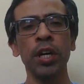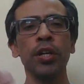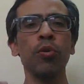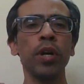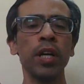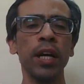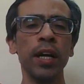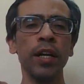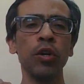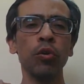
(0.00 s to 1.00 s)
You can
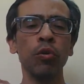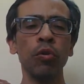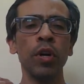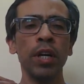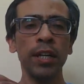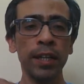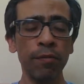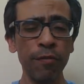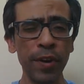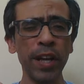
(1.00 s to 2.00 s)
get into
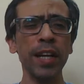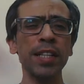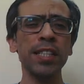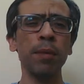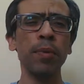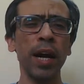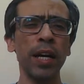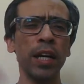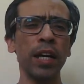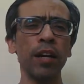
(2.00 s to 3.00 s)
various
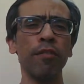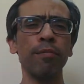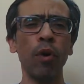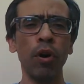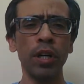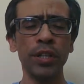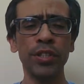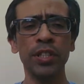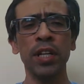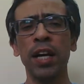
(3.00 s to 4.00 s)
subcategory of
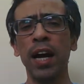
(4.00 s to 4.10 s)
bonds,